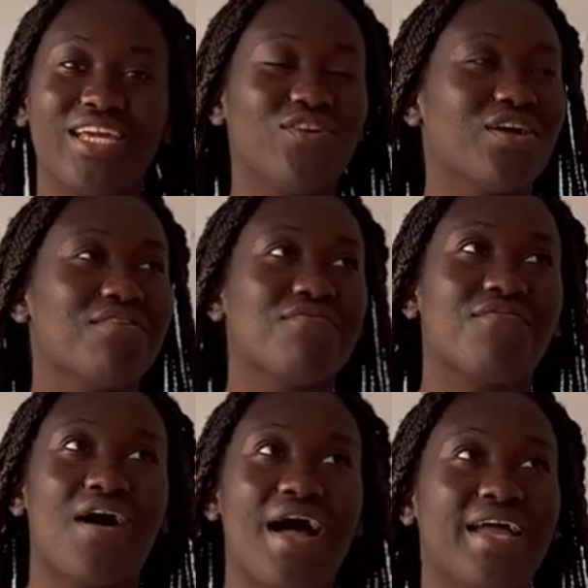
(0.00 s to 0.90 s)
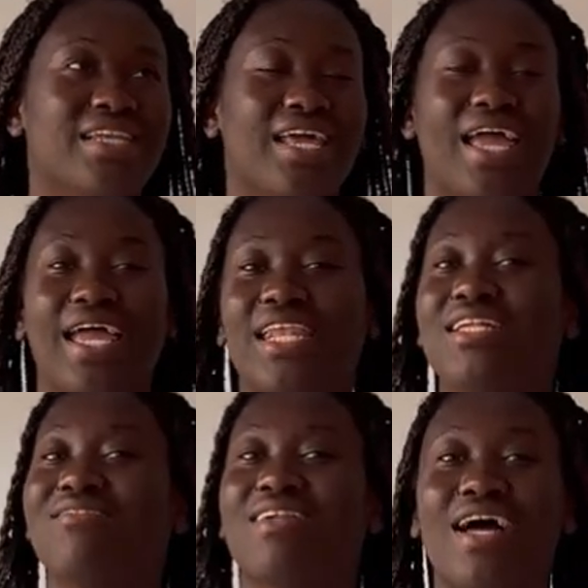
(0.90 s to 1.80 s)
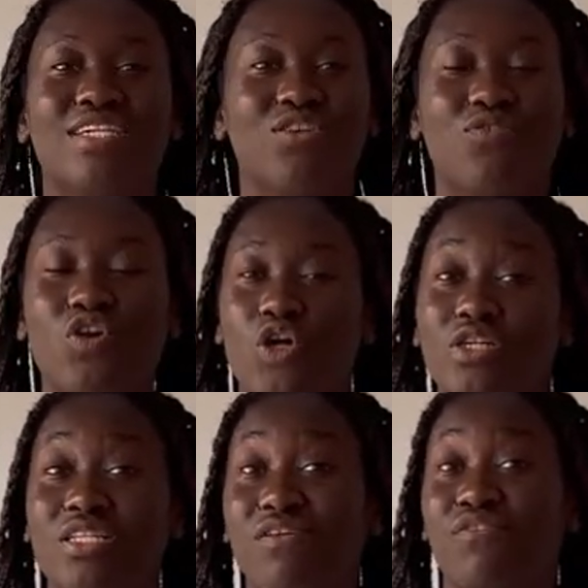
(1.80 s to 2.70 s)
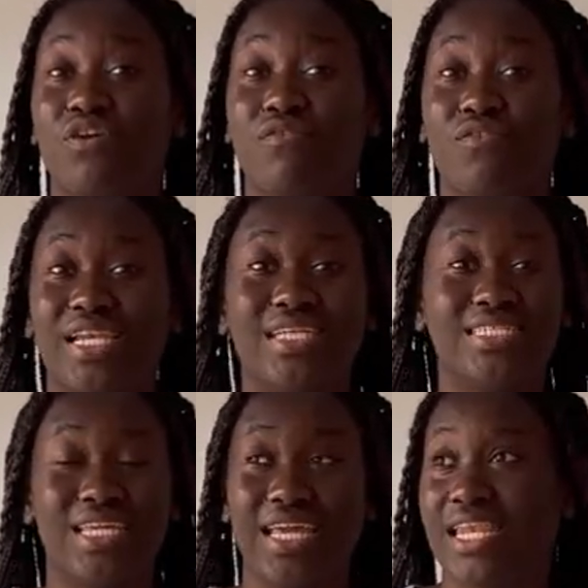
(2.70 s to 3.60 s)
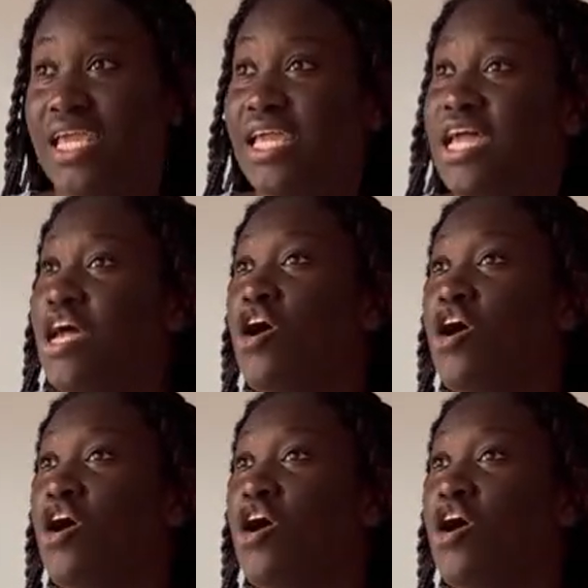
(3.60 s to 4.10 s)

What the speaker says: You can find any size of clothes if you are really skinny